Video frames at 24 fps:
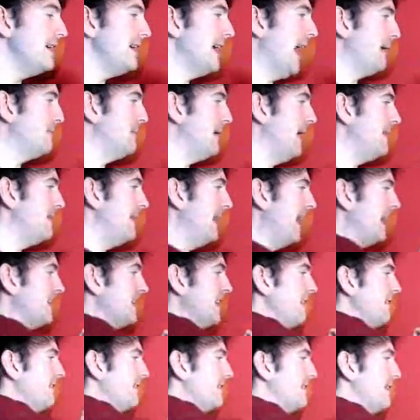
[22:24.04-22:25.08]
Yeah, but at least
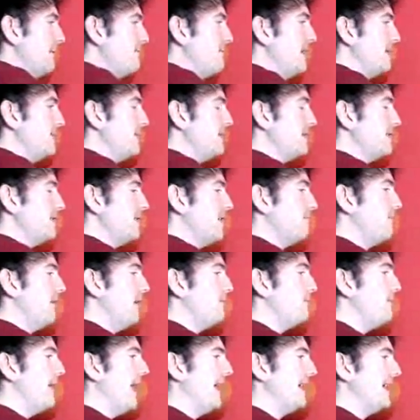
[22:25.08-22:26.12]
you could have been Mrs.
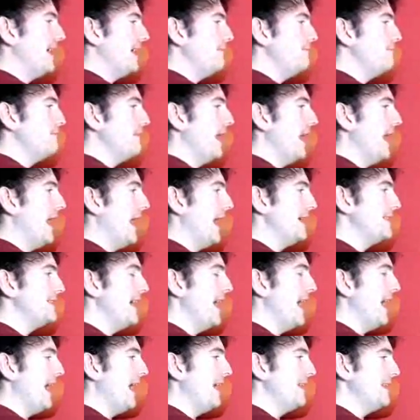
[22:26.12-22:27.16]
Oddball back in my
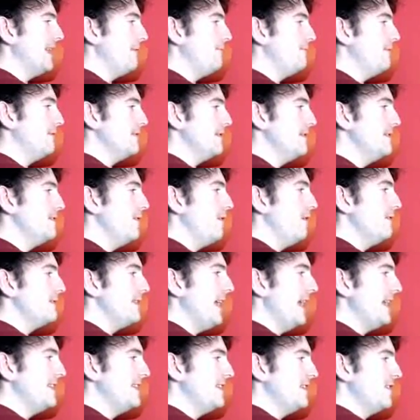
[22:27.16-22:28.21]
days. It wasn't all
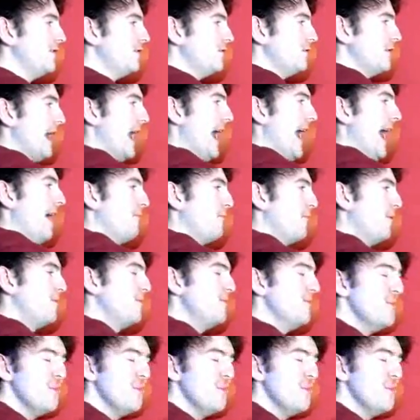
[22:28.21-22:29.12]
this crap.